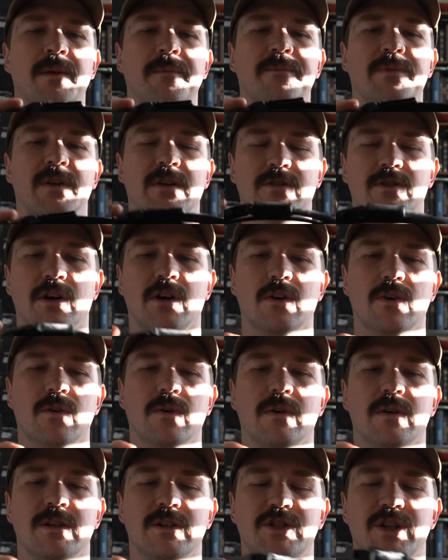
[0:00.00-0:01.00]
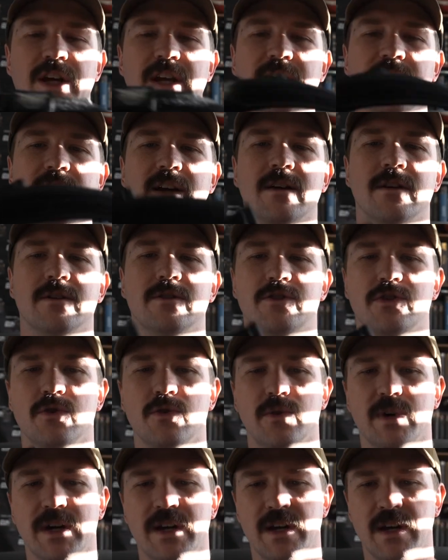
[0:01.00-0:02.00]
There's no shaking
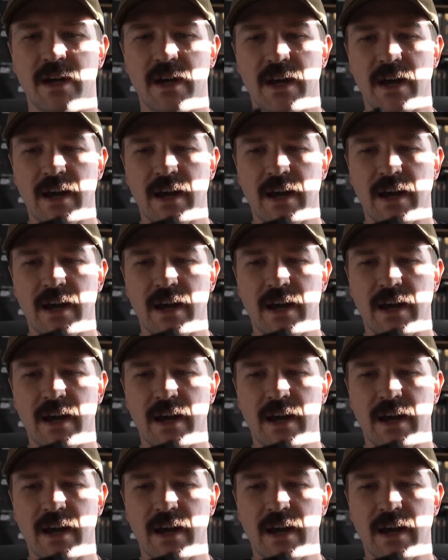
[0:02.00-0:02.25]
to it.